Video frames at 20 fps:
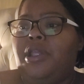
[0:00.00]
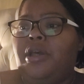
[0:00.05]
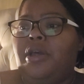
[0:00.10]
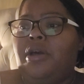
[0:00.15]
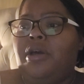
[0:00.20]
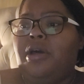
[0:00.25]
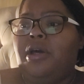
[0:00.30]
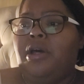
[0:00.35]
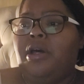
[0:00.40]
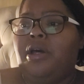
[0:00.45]

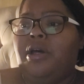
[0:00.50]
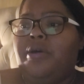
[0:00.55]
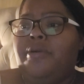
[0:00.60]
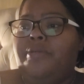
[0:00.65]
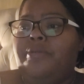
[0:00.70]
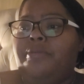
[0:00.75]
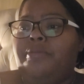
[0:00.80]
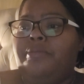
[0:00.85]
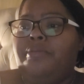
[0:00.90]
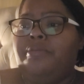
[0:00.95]
uh,
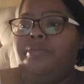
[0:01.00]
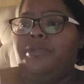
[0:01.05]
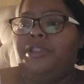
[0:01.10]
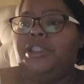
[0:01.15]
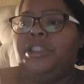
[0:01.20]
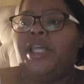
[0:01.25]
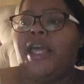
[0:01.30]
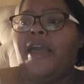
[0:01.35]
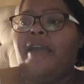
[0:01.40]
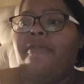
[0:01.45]

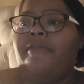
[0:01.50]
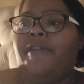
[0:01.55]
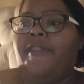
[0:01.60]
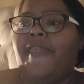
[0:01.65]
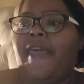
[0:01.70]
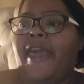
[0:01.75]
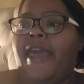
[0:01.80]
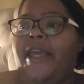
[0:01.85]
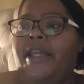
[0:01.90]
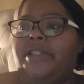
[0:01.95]
just having
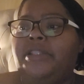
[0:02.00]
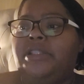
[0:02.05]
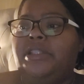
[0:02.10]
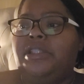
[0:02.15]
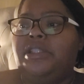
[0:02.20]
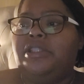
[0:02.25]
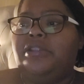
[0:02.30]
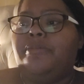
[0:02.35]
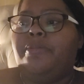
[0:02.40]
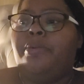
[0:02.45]
that
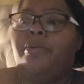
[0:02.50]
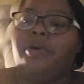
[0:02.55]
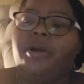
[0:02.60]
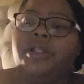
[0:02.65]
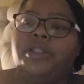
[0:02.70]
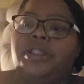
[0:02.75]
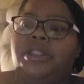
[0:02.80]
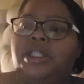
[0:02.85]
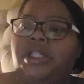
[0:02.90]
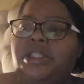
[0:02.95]

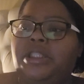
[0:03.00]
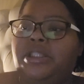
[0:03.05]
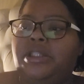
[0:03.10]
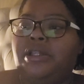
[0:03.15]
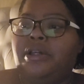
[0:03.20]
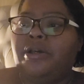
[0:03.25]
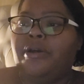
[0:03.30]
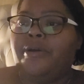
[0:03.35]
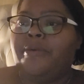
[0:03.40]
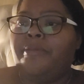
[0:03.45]
support
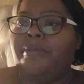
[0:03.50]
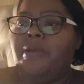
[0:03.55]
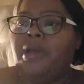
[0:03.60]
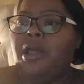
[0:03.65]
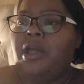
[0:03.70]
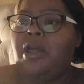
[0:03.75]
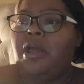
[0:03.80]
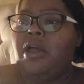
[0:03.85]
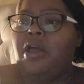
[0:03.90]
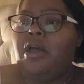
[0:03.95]
system
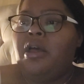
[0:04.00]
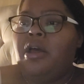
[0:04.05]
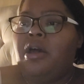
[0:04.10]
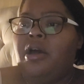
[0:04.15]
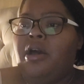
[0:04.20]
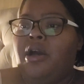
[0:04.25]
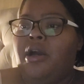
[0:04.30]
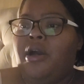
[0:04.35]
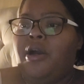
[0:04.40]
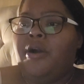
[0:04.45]

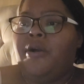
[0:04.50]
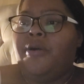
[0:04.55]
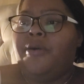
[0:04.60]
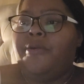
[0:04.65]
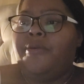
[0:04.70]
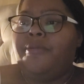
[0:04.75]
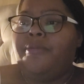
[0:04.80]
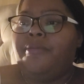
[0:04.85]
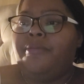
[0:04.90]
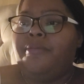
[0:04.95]

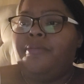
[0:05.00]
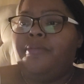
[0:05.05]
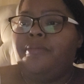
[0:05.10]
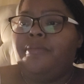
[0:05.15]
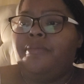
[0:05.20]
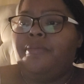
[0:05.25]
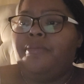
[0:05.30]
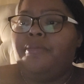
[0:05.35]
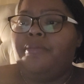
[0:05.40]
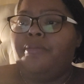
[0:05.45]
um,
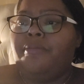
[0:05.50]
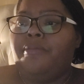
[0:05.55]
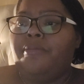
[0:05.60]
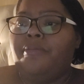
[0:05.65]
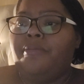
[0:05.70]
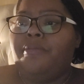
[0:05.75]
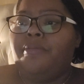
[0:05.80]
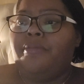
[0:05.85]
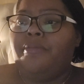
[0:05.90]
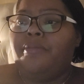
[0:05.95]

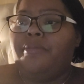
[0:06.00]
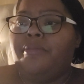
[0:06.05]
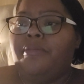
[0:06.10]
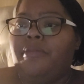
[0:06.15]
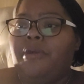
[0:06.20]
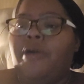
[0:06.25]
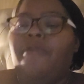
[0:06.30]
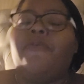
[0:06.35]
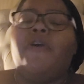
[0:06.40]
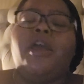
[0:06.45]

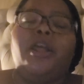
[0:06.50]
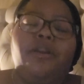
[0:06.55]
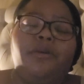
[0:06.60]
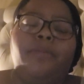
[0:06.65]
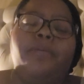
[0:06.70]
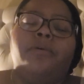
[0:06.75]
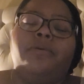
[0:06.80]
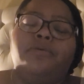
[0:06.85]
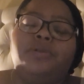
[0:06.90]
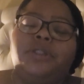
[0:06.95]

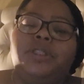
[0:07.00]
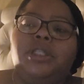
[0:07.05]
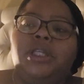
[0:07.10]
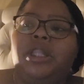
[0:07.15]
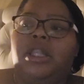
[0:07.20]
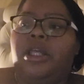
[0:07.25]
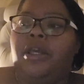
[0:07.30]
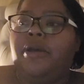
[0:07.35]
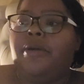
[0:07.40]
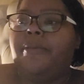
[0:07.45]
available to
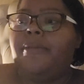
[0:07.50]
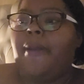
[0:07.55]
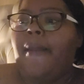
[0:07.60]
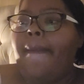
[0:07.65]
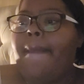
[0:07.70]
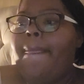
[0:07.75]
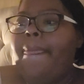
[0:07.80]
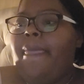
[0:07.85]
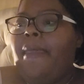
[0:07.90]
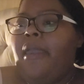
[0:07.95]
them.
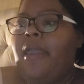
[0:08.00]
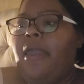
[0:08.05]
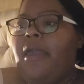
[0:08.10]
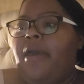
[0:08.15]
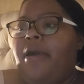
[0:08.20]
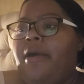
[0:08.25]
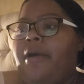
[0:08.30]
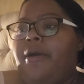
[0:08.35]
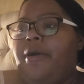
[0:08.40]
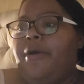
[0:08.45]

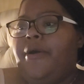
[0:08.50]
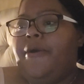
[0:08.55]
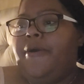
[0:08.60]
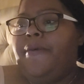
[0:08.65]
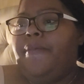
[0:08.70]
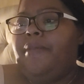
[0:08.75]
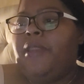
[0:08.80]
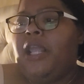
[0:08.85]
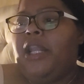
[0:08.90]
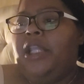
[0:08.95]

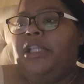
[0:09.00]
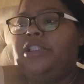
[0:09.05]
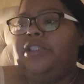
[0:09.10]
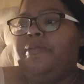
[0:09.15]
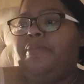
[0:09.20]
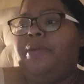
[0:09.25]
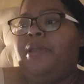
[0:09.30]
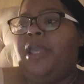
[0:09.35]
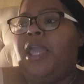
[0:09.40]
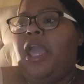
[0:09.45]
They need to
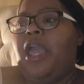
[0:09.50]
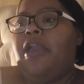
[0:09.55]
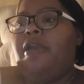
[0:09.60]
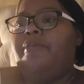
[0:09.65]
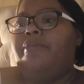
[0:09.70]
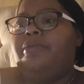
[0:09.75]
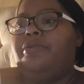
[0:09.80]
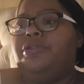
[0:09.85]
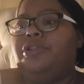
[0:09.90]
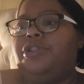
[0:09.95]
be
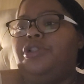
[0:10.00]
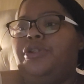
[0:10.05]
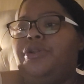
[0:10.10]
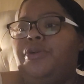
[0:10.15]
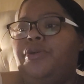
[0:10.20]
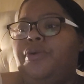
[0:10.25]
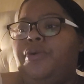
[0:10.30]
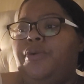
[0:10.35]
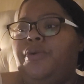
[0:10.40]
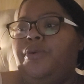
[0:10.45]
able
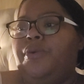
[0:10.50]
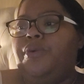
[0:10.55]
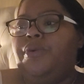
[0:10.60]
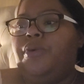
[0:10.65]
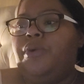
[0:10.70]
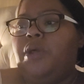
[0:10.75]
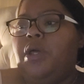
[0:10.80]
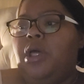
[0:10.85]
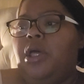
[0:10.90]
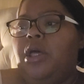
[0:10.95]
to
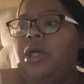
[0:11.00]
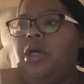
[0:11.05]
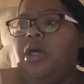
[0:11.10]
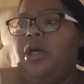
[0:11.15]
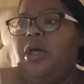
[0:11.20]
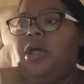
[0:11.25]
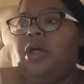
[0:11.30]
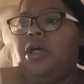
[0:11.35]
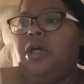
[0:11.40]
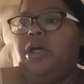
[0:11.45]

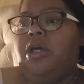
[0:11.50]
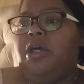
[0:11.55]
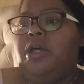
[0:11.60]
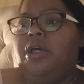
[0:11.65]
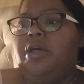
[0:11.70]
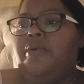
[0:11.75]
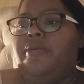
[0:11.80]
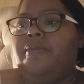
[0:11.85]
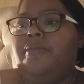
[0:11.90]
uh,